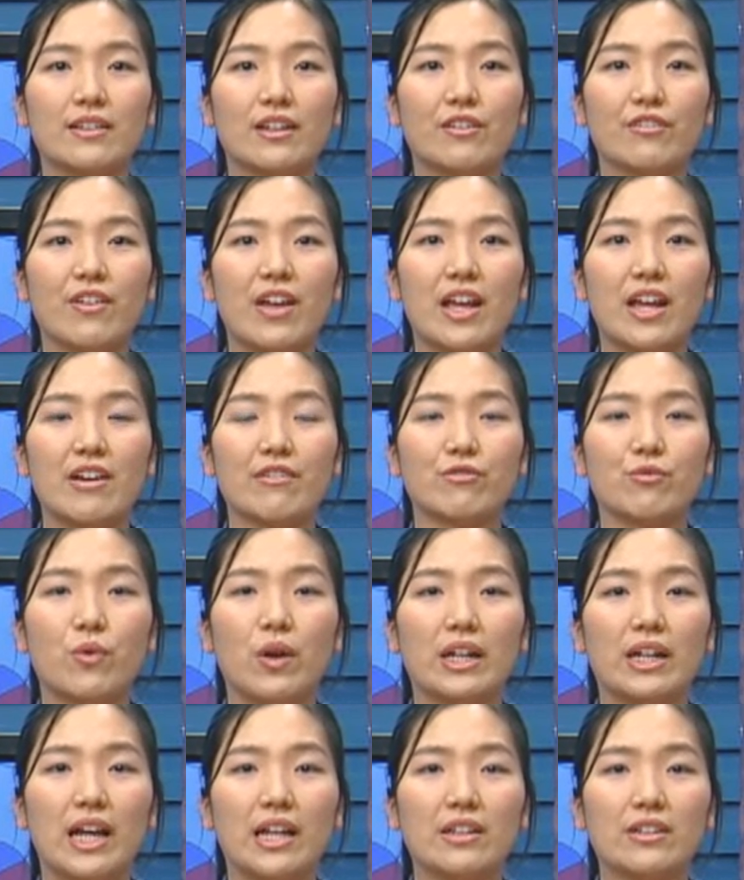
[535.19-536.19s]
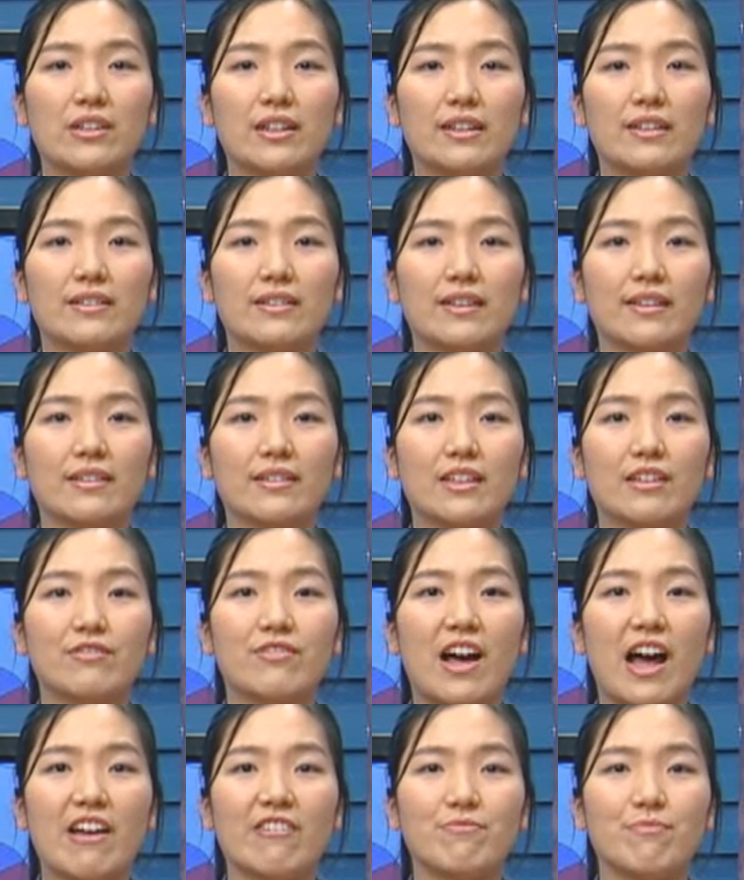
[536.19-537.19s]
survey of
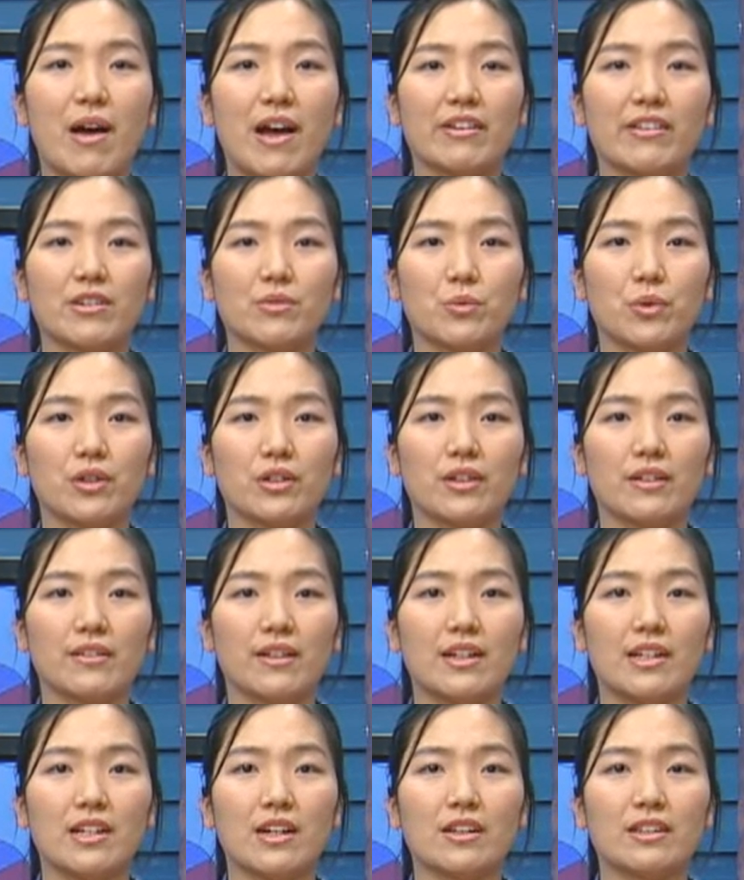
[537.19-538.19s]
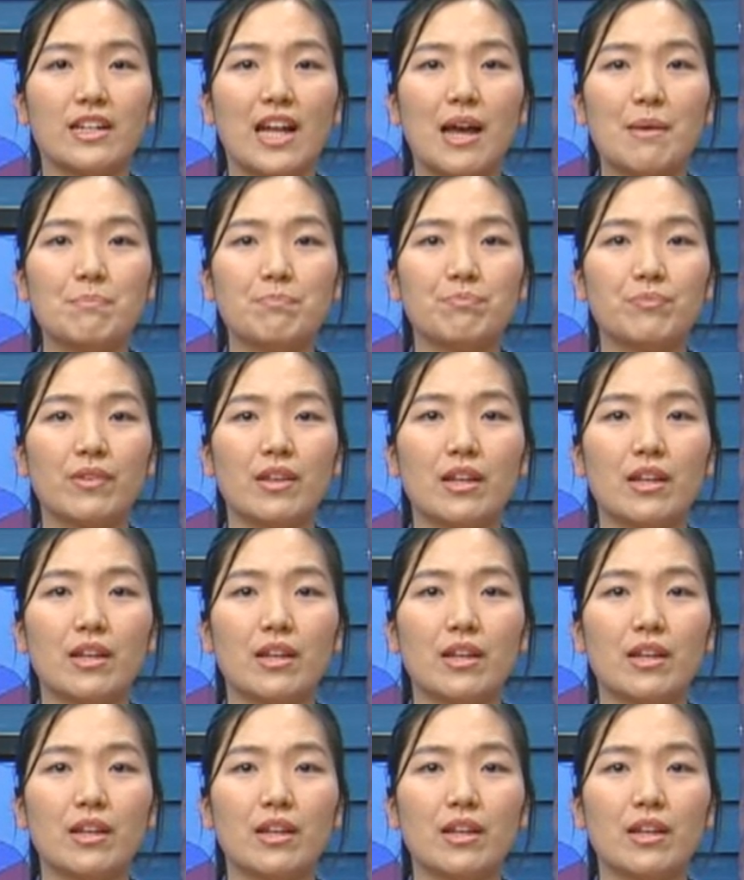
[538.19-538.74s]
165 migrant workers in Gyeongnam,